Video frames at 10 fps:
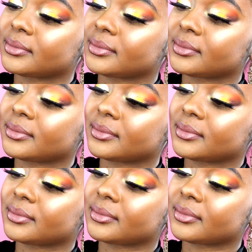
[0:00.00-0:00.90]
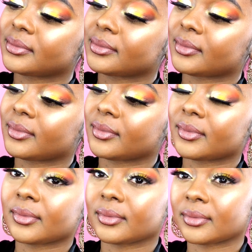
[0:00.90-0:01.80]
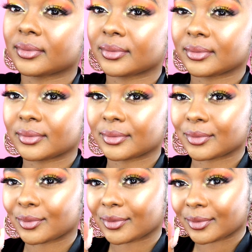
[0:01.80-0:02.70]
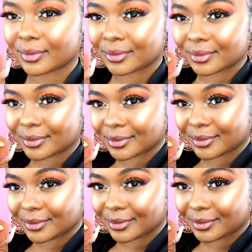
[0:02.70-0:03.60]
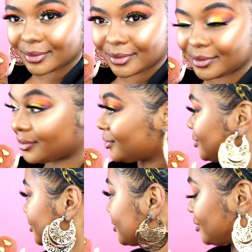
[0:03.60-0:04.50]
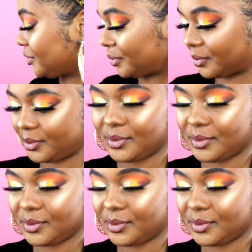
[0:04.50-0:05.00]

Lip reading: (silence)